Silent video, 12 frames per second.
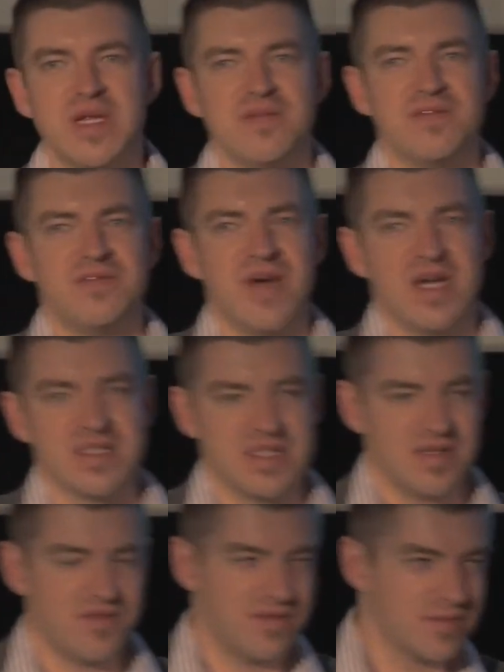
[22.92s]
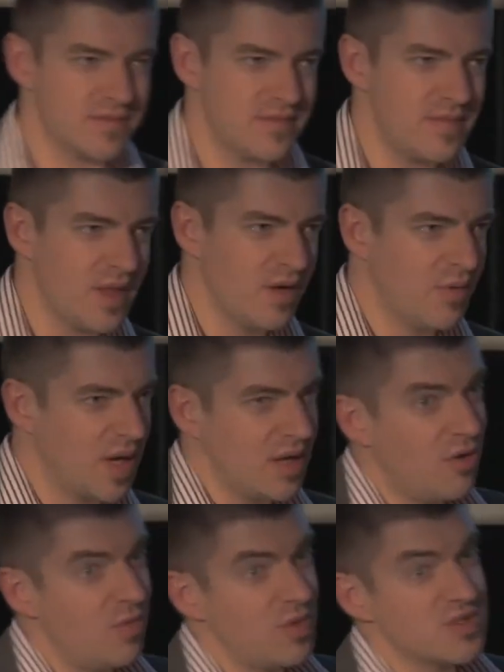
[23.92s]
been infected, well,
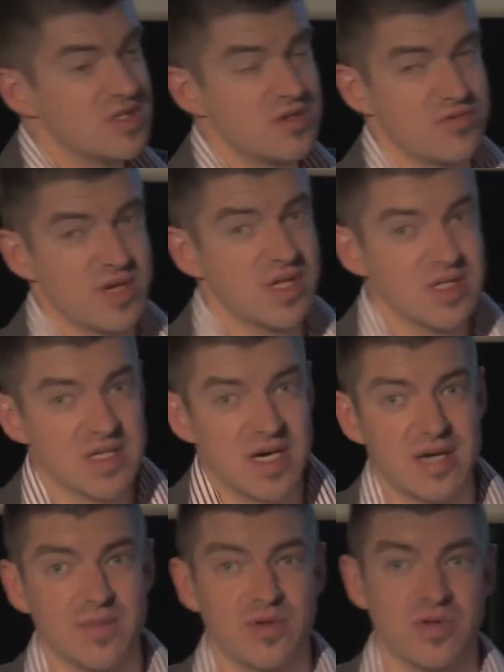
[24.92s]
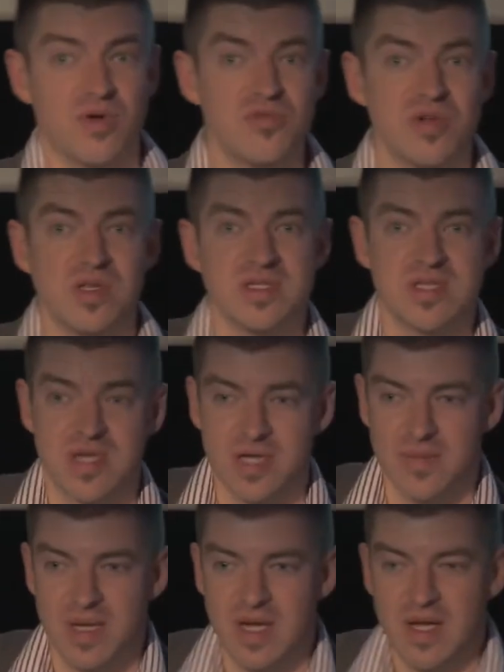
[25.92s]
almost in real time or no real
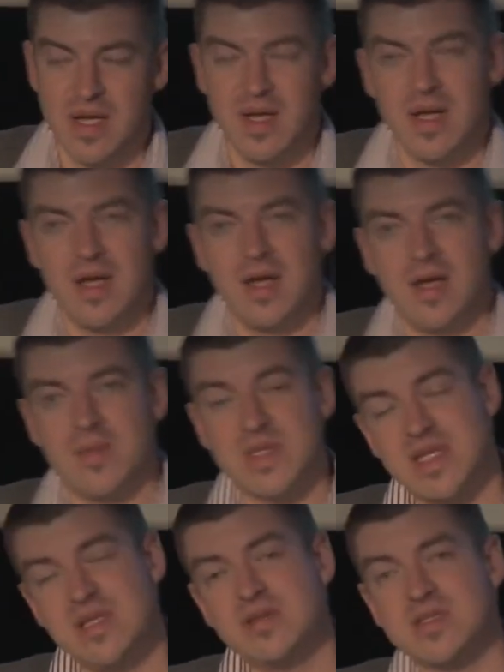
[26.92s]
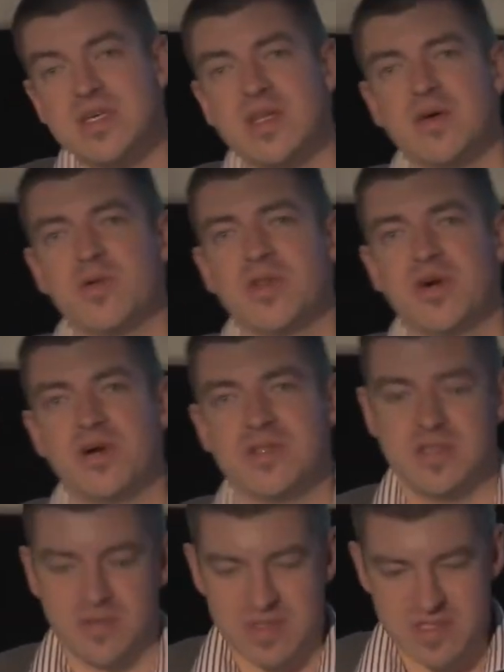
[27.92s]
time, but then you're dealing with
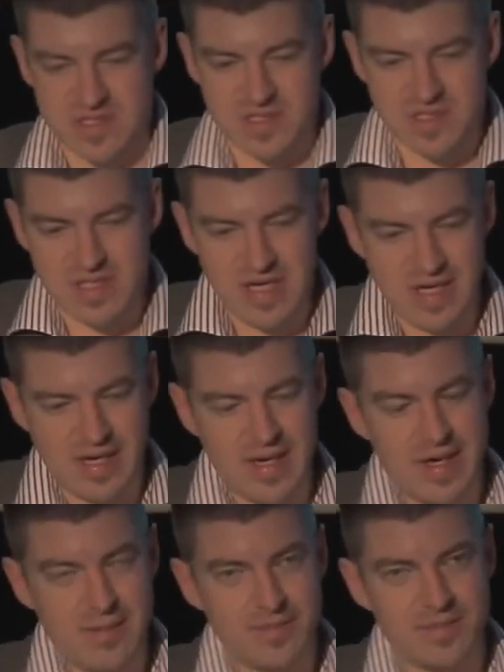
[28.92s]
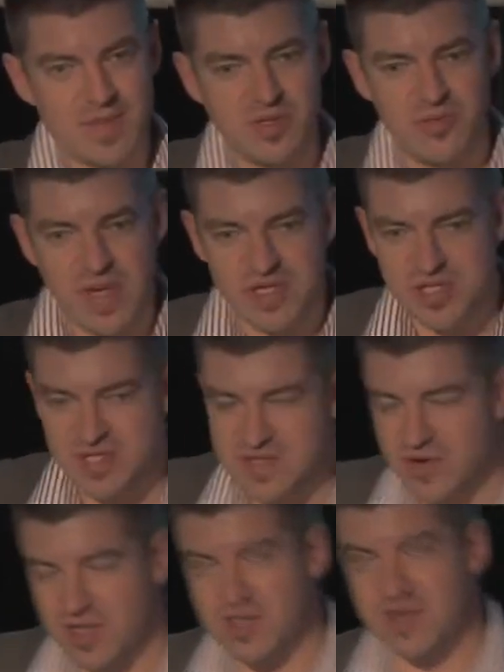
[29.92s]
consequences. Lumension is a very